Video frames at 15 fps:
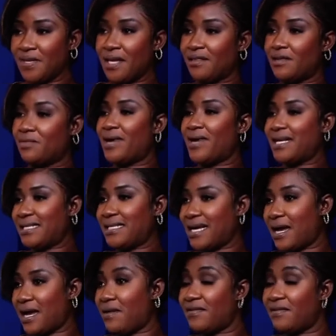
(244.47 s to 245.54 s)
The right side,
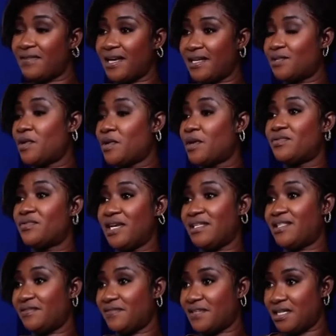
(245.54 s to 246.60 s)
however, is where
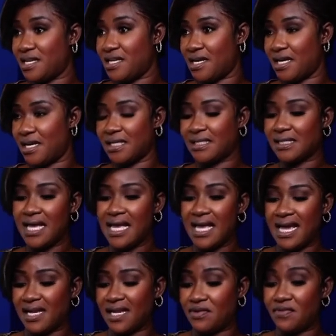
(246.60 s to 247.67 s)
creativity is.
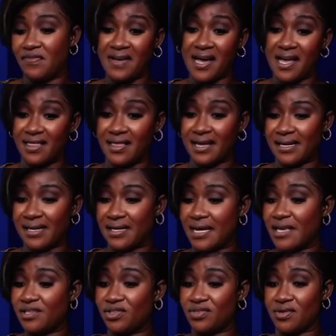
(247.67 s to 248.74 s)
And you find that in
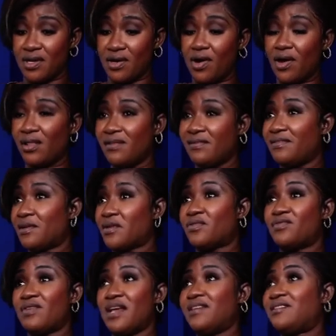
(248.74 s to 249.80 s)
history, all of the
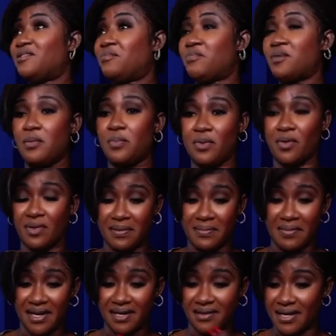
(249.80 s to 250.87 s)
creative people, the
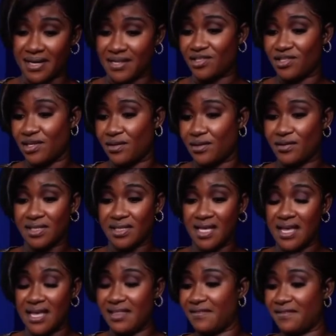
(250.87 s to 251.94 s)
Michelangelos,
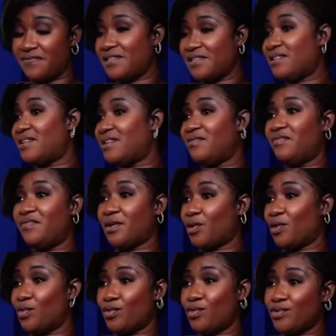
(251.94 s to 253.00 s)
the Vincent
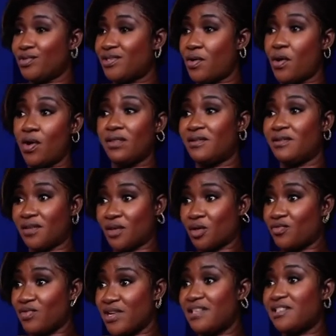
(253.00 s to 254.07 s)
van Goghs, all of the
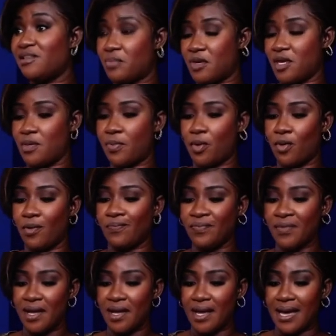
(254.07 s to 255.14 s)
creative people
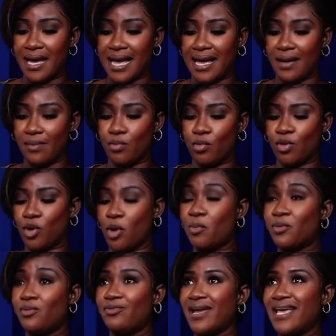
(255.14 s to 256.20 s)
would
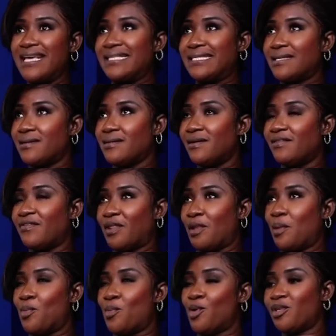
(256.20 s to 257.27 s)
operate for the
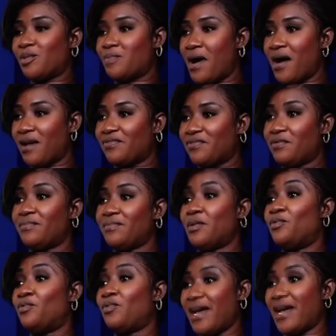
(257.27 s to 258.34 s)
most part from the
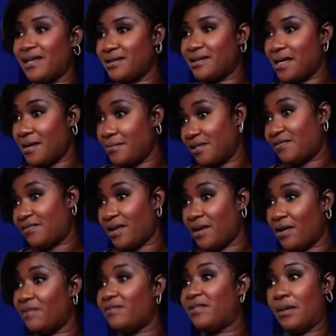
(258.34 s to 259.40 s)
right hemisphere
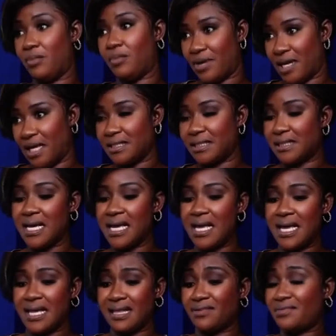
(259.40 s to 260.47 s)
of their brains.
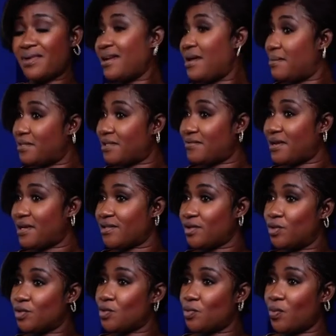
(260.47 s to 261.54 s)
The right hemisphere is
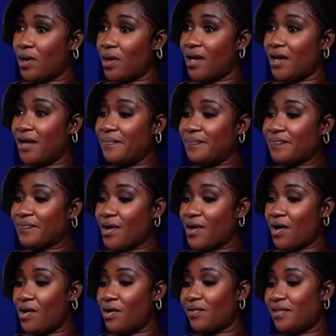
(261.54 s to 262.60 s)
also where
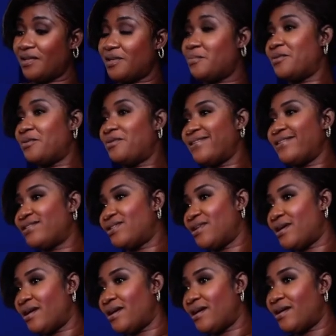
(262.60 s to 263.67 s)
all the
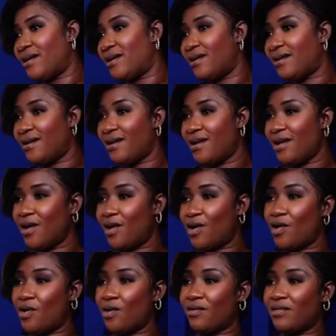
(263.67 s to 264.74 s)
depression,
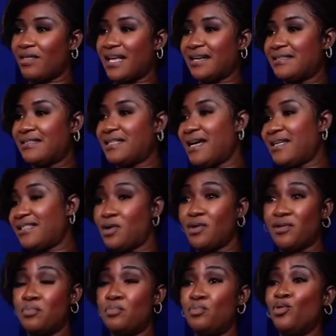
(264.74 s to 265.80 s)
all the anxiety, all
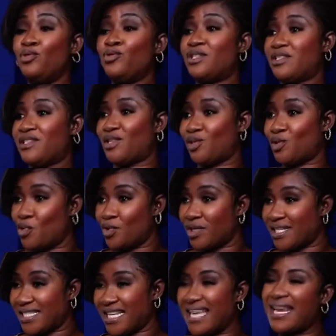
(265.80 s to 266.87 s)
the mood
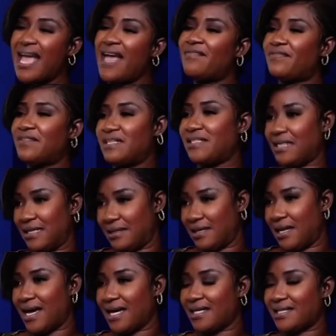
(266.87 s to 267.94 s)
disorders and everything
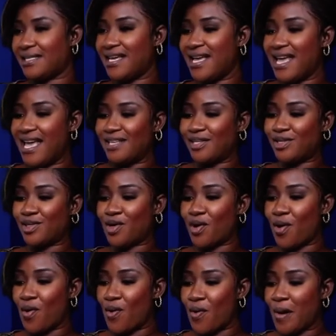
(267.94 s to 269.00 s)
lies.
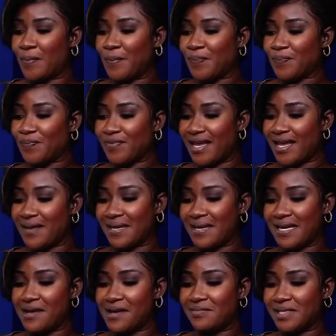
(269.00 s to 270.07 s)
So it
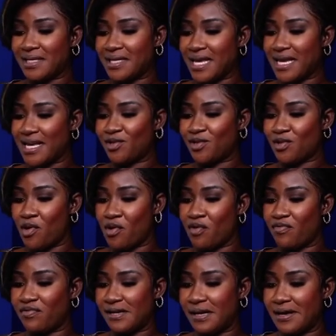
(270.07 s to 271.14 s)
becomes a case
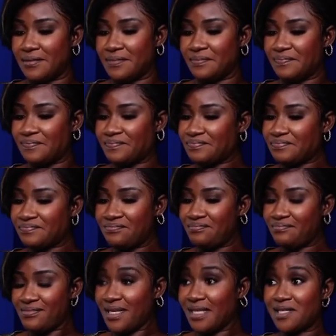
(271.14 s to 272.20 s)
of
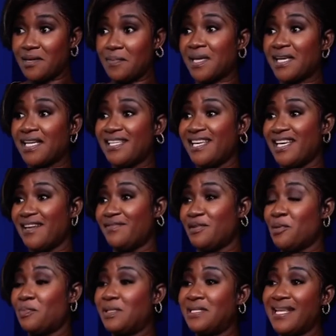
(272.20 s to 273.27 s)
typically if you're
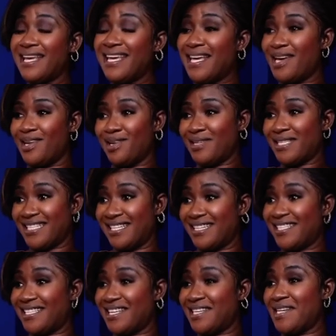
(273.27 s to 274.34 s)
playing a lot in a
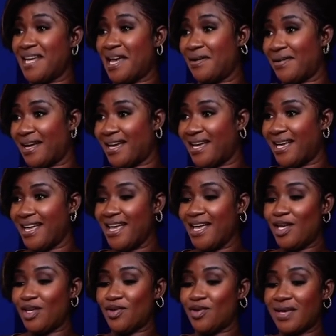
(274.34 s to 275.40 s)
certain area,
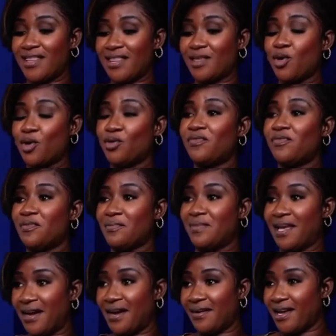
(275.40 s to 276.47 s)
you get the good from
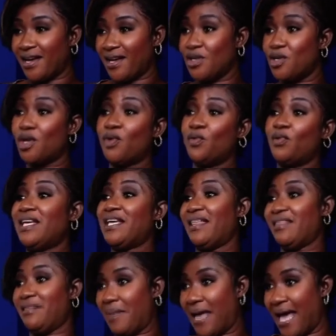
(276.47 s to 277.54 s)
the area and you equally
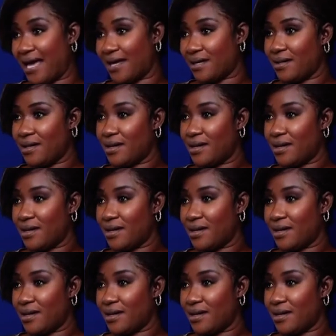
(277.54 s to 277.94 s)
get the bad.